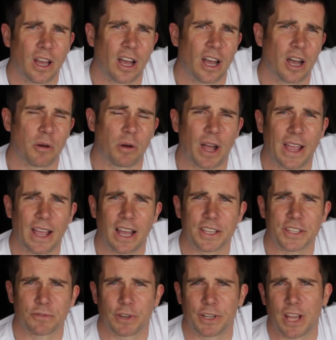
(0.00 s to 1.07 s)
I
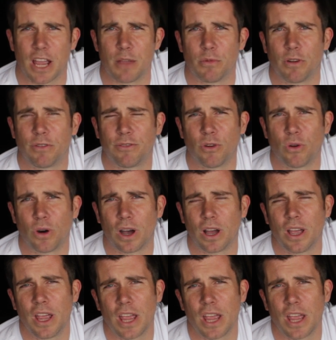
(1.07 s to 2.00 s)
asked Rene before